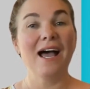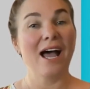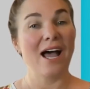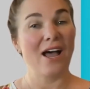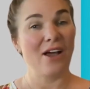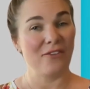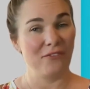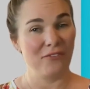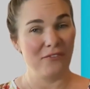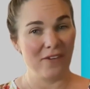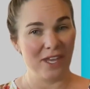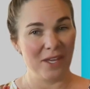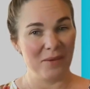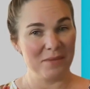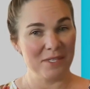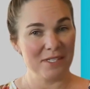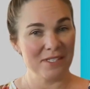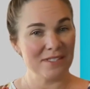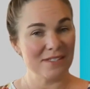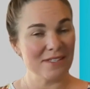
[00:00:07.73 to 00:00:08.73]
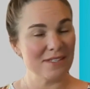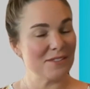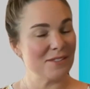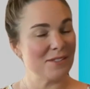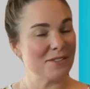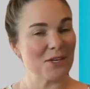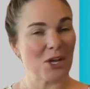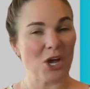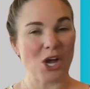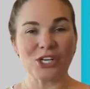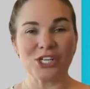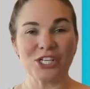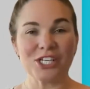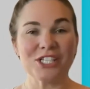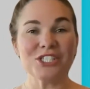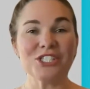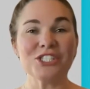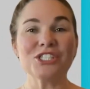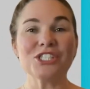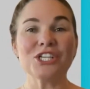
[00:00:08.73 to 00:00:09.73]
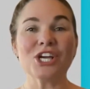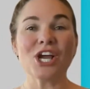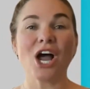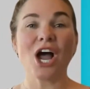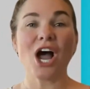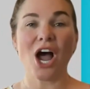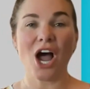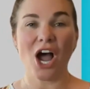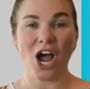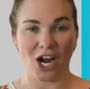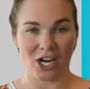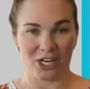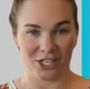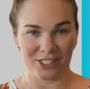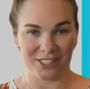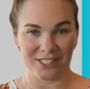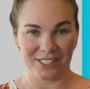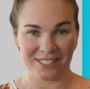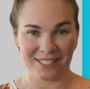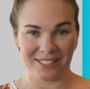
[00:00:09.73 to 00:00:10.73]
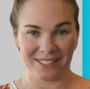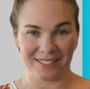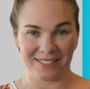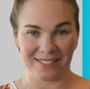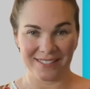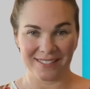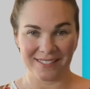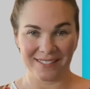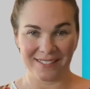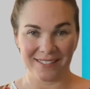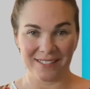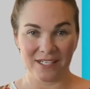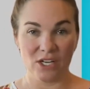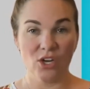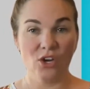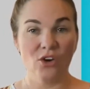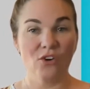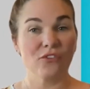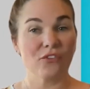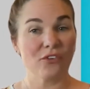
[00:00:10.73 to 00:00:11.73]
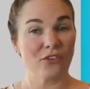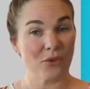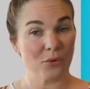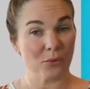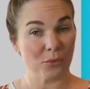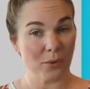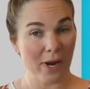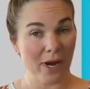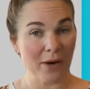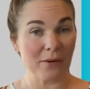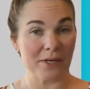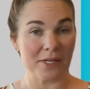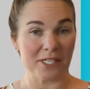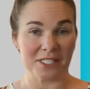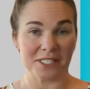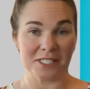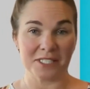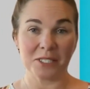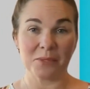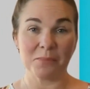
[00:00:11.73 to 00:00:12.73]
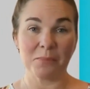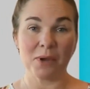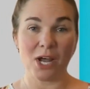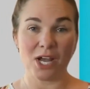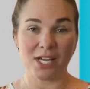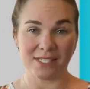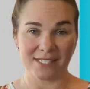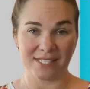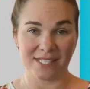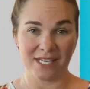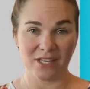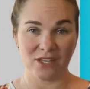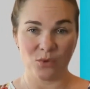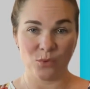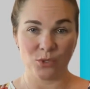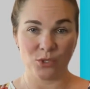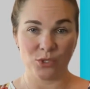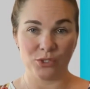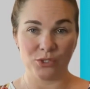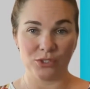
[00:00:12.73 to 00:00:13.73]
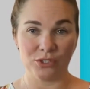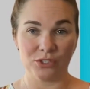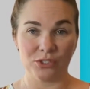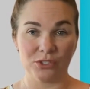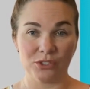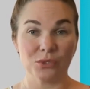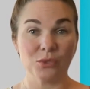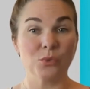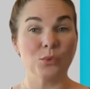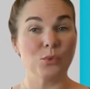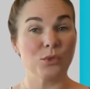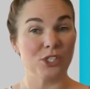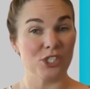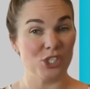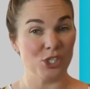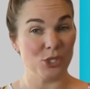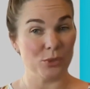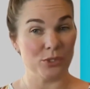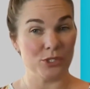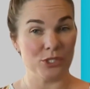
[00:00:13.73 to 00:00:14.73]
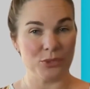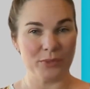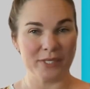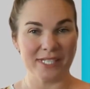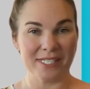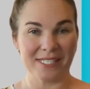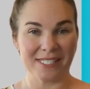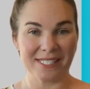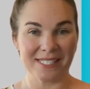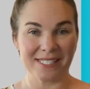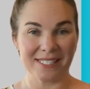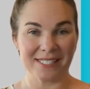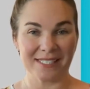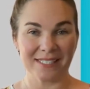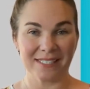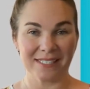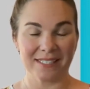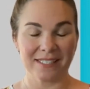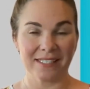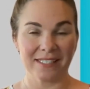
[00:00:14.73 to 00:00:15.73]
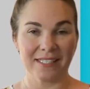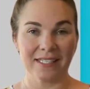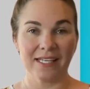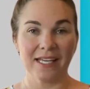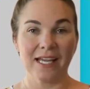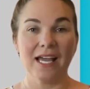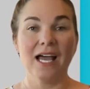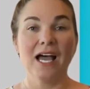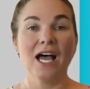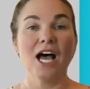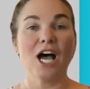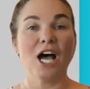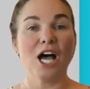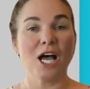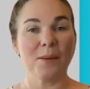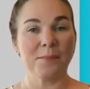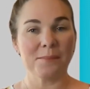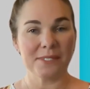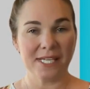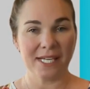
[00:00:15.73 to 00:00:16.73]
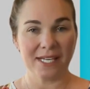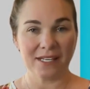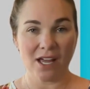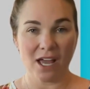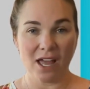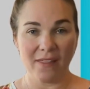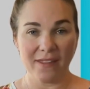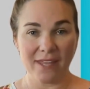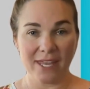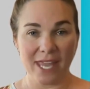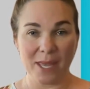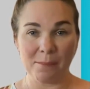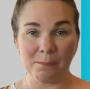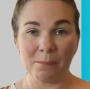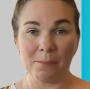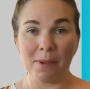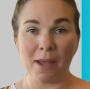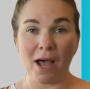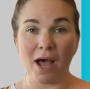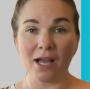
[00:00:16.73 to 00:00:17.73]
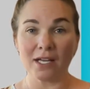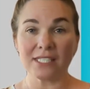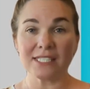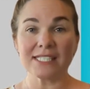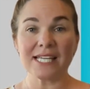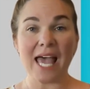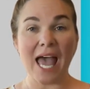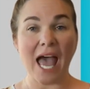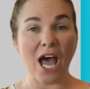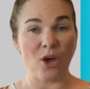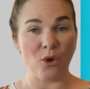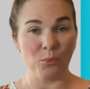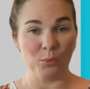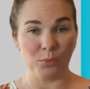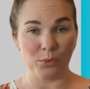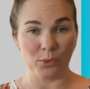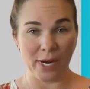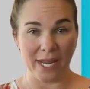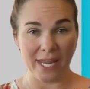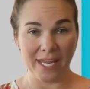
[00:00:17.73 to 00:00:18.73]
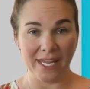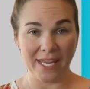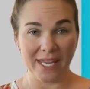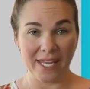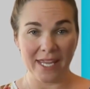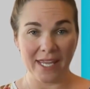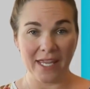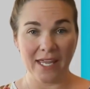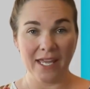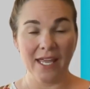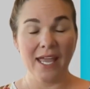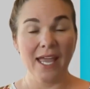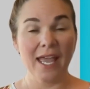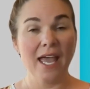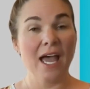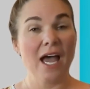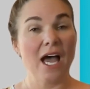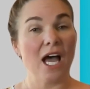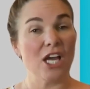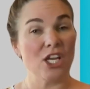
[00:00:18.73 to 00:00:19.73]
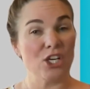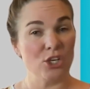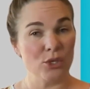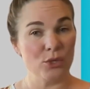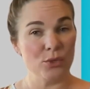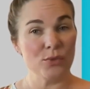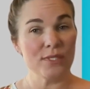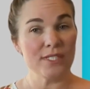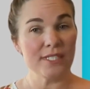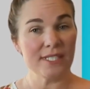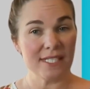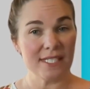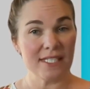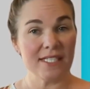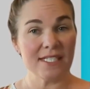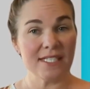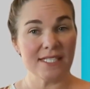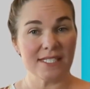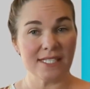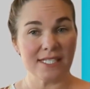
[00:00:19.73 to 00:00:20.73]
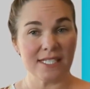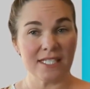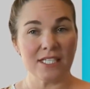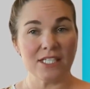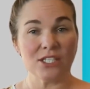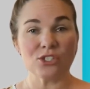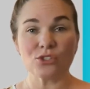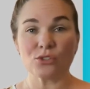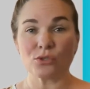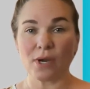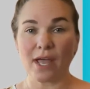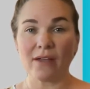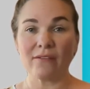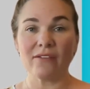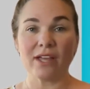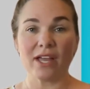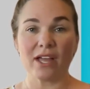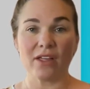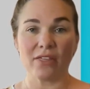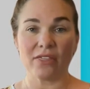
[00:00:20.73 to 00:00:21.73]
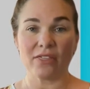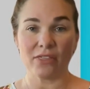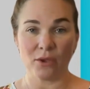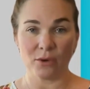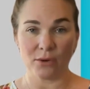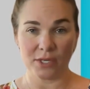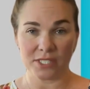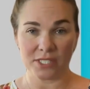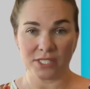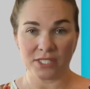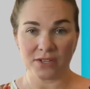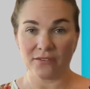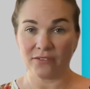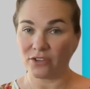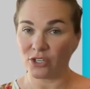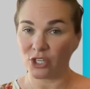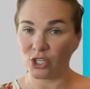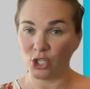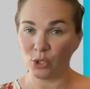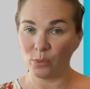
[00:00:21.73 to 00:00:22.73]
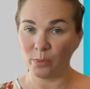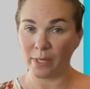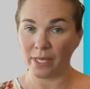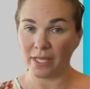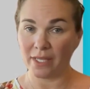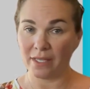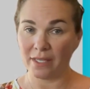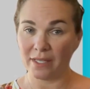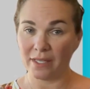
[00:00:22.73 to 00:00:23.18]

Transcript: A famous Scottish heart. For the rarest pasta in the world, would you do it? Update on the Mpox outbreak. A new CDC travel health notice for Cuba.